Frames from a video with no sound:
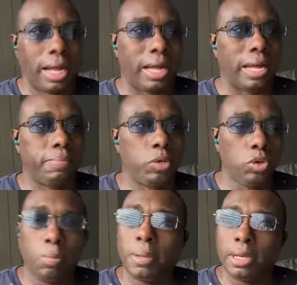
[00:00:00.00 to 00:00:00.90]
I
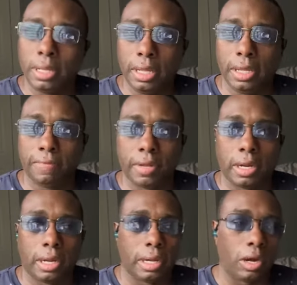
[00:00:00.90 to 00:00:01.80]
do believe, and
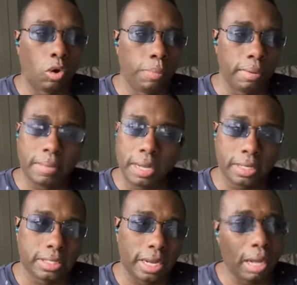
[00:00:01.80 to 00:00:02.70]
I hope I'm not
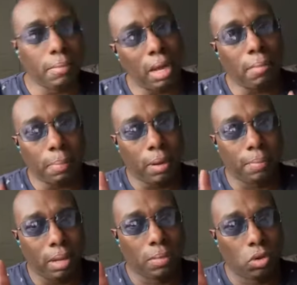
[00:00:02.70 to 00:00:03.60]
exact. I'm
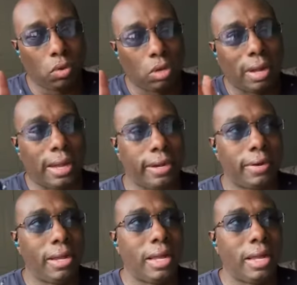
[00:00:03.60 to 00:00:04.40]
gonna go a little higher.